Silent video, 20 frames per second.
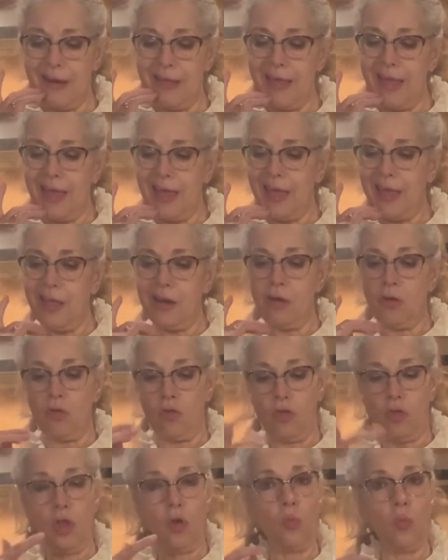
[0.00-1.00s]
and
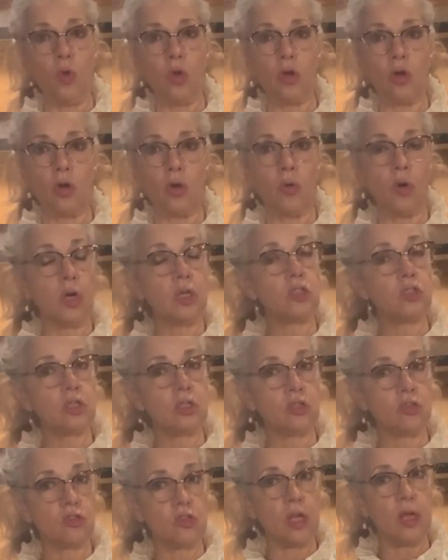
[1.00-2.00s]
then we'll go on to
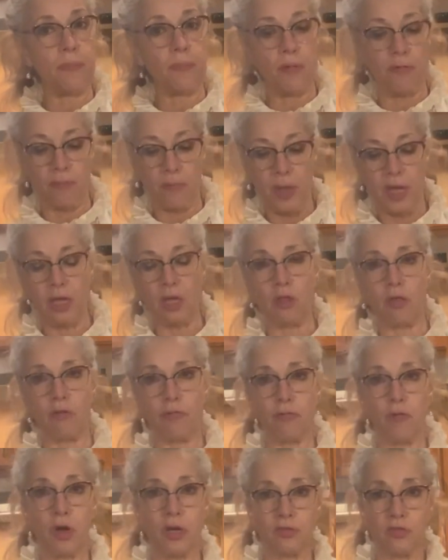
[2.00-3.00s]
the step of making the
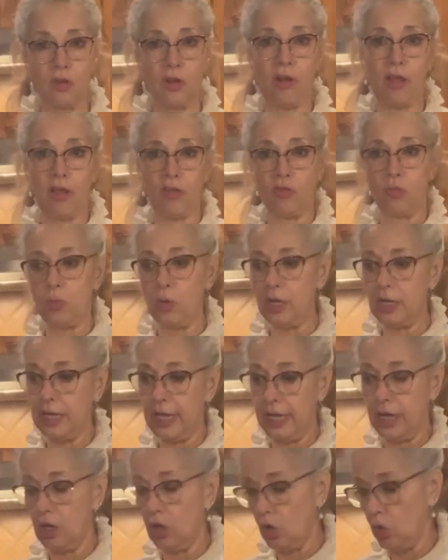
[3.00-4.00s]
frosting as we
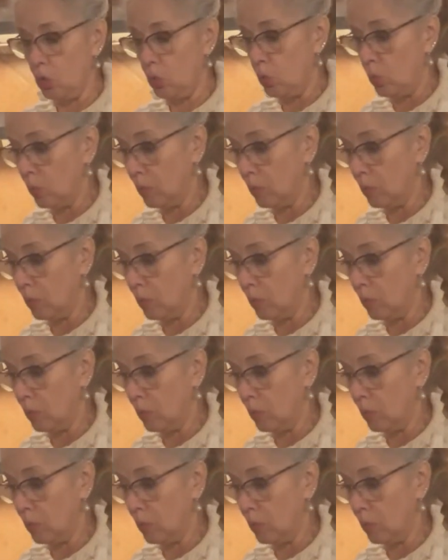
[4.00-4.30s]
let it cool.